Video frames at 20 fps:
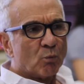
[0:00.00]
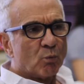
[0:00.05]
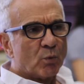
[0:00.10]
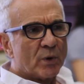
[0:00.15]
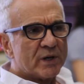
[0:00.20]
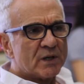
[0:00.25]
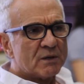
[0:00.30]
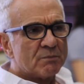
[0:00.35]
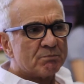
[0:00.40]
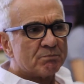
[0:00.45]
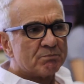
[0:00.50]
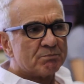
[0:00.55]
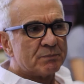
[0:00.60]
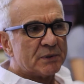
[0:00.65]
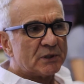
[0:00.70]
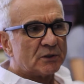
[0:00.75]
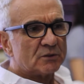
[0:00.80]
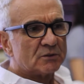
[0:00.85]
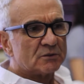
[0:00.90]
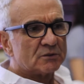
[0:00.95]
We
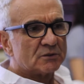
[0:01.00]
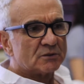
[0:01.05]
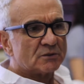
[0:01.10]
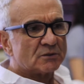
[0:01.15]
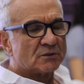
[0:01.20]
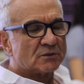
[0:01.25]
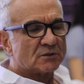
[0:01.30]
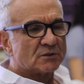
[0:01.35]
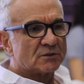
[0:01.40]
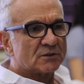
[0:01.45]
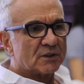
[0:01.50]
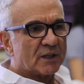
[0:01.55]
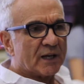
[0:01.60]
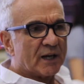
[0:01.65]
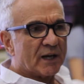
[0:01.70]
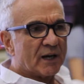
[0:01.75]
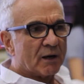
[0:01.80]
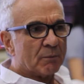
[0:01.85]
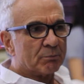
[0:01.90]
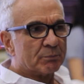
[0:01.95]
build
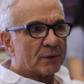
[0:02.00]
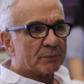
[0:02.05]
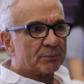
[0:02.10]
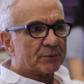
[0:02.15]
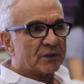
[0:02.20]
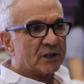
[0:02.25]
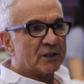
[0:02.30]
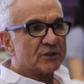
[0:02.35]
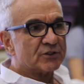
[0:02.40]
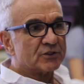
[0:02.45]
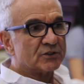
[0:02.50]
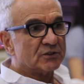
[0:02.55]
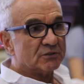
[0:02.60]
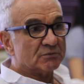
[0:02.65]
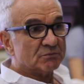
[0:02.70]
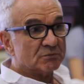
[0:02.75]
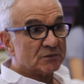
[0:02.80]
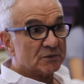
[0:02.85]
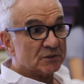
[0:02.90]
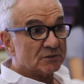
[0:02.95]
our
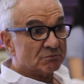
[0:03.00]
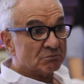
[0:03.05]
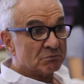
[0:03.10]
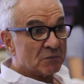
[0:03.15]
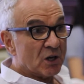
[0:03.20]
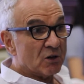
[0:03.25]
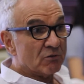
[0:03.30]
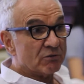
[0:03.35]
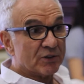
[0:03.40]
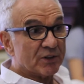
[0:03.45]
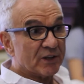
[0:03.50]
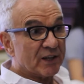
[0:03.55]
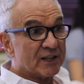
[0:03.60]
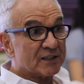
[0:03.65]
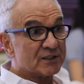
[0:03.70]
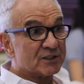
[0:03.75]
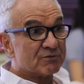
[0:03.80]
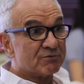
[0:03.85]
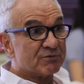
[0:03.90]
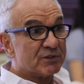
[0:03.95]
preparation over the
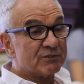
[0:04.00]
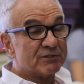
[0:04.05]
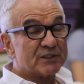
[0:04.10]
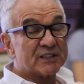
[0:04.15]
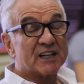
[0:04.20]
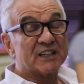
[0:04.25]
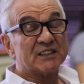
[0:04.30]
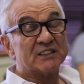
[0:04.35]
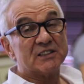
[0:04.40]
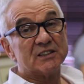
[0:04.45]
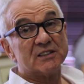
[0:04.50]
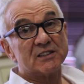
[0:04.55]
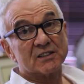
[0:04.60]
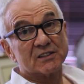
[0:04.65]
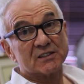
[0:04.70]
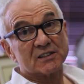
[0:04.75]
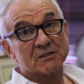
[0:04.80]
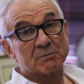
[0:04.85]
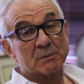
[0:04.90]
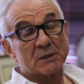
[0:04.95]
last 58 years, I
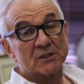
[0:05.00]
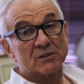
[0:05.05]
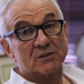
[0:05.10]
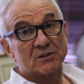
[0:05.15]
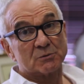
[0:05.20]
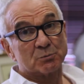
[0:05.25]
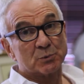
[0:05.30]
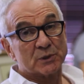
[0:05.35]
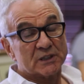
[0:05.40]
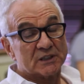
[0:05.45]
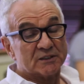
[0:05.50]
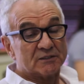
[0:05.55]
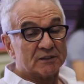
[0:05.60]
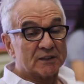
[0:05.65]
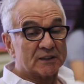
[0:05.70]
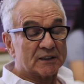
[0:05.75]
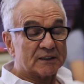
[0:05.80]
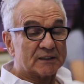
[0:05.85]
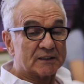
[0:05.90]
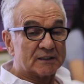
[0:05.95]
suppose. We
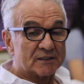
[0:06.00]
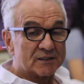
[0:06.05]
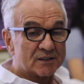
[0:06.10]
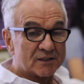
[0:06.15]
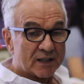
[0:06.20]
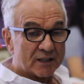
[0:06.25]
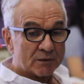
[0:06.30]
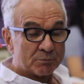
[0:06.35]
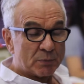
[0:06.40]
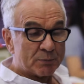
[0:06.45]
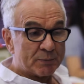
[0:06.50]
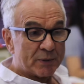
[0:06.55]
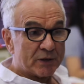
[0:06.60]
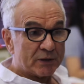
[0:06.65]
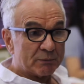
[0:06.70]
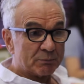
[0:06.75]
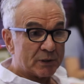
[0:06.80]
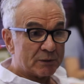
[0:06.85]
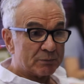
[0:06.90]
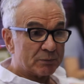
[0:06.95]
started
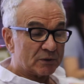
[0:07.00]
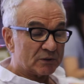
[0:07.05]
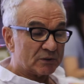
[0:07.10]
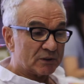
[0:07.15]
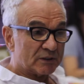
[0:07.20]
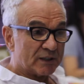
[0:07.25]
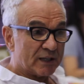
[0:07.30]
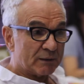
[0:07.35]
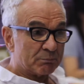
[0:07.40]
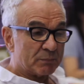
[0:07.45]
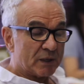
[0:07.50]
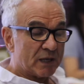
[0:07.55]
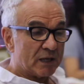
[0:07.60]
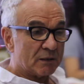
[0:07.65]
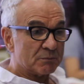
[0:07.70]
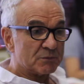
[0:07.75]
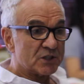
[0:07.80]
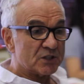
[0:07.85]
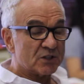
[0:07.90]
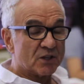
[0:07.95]
preparing people at
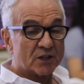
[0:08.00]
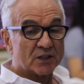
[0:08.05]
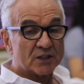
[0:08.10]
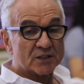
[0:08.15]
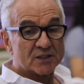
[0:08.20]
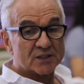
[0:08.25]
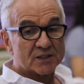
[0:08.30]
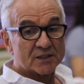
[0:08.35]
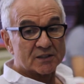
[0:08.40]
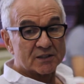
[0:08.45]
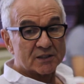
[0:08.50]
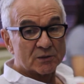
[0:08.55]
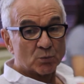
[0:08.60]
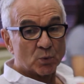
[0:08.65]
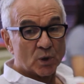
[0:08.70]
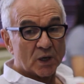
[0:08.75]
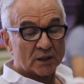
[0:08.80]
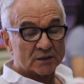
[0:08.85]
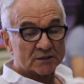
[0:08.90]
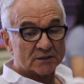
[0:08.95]
Palms in
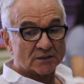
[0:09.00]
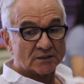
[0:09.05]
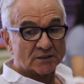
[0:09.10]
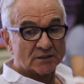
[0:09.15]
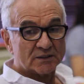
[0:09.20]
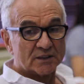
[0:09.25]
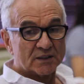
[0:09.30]
1961.